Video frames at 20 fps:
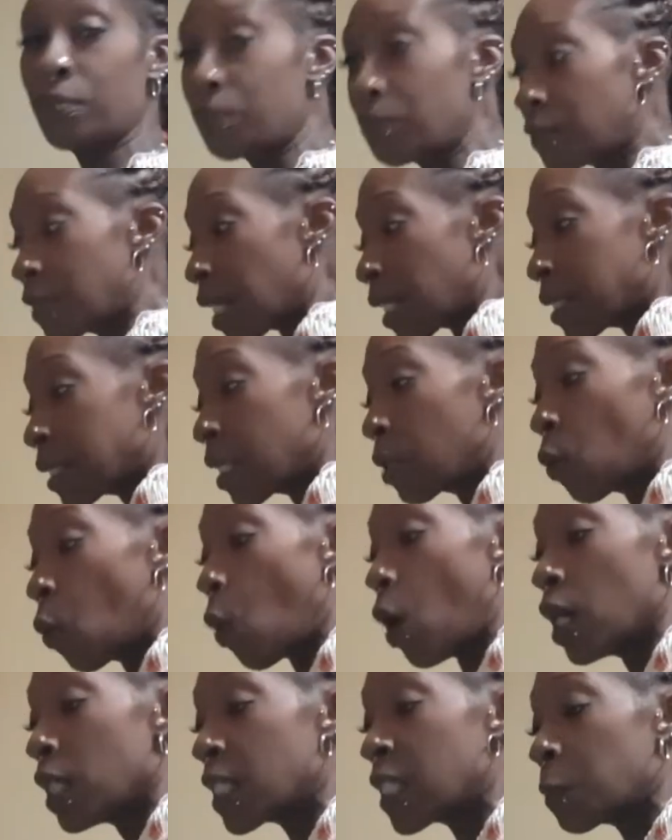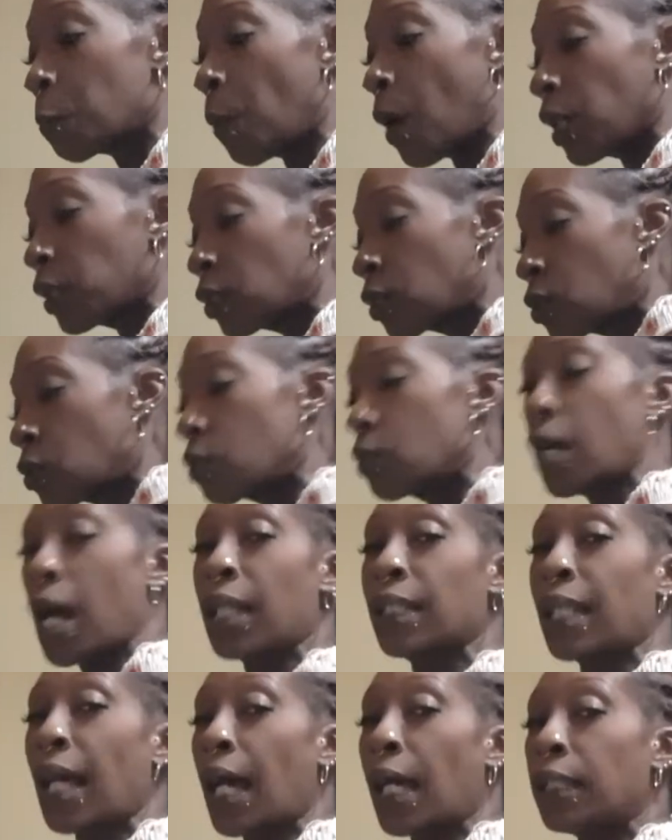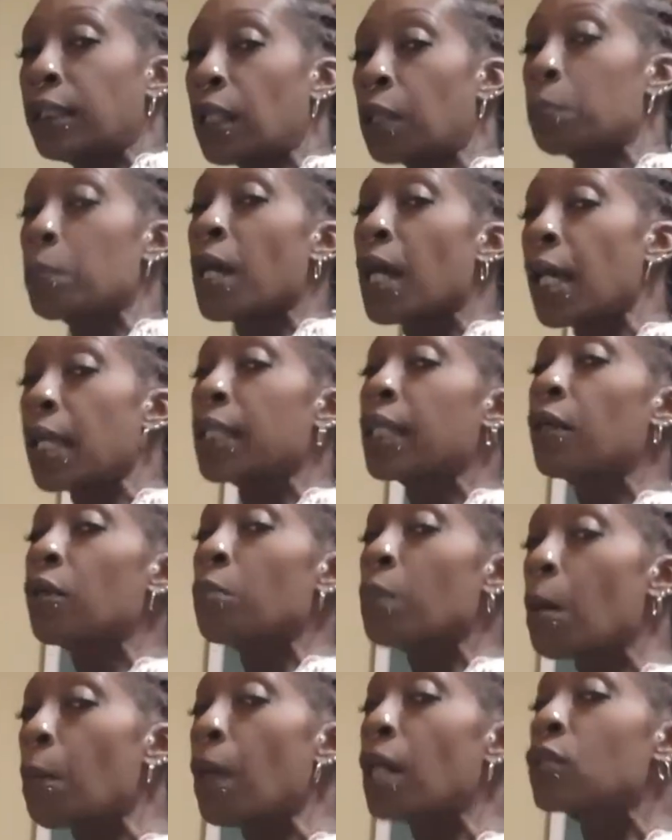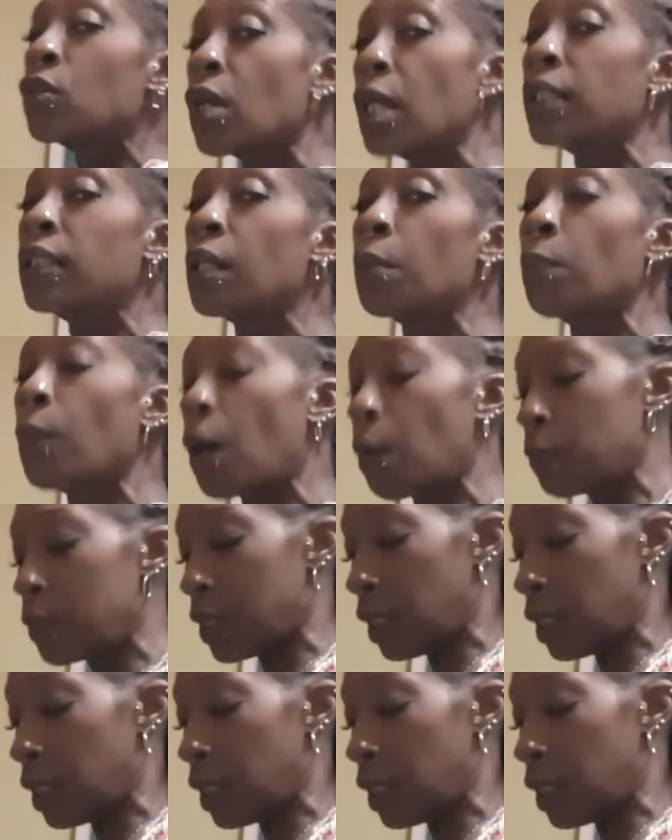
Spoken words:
just in one spot alive. Not my head, I remember trying to bob